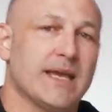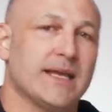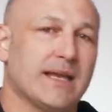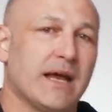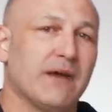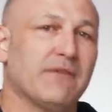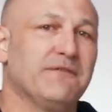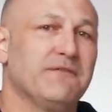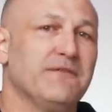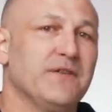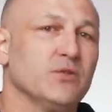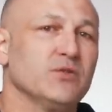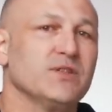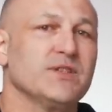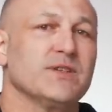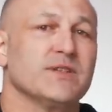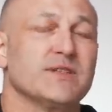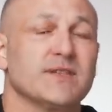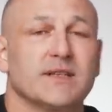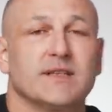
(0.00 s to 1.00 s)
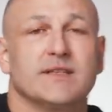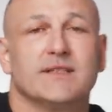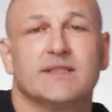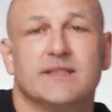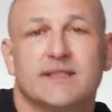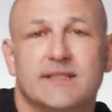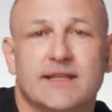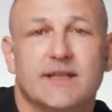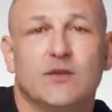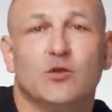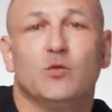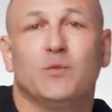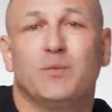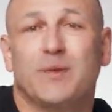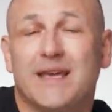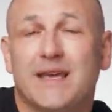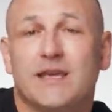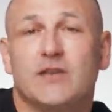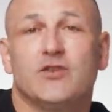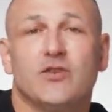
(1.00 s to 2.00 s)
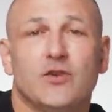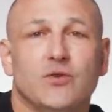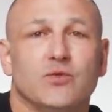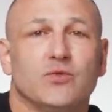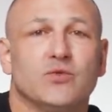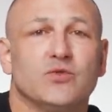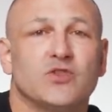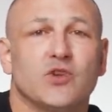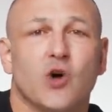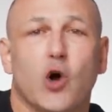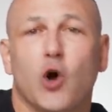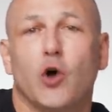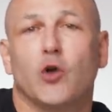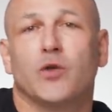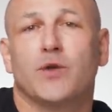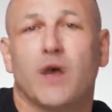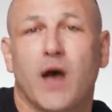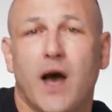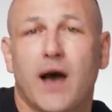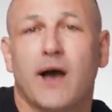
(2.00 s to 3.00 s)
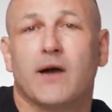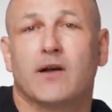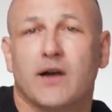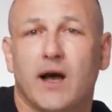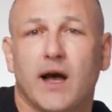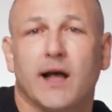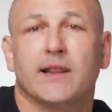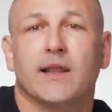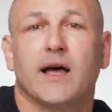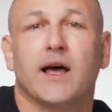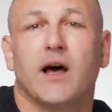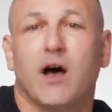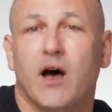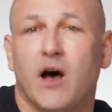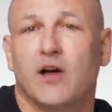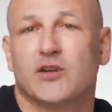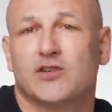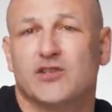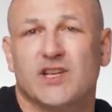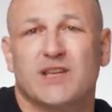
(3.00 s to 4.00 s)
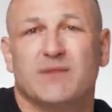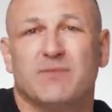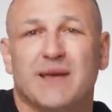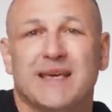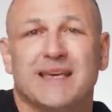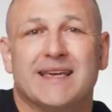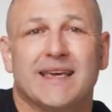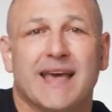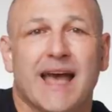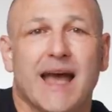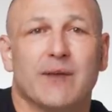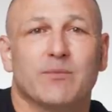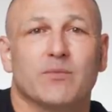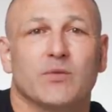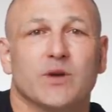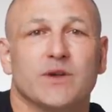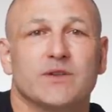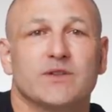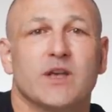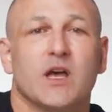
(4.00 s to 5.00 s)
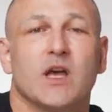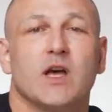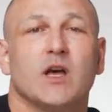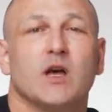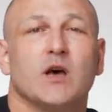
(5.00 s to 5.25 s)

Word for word: Now, filters can still be used on our color RGB cameras,